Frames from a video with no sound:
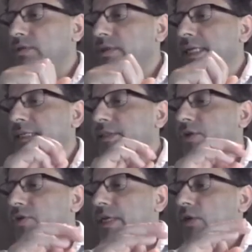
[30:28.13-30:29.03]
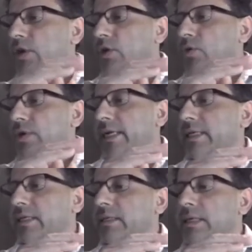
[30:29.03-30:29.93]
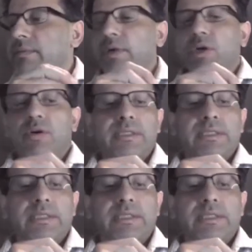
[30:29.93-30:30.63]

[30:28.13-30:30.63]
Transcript: So that's generally not a good idea because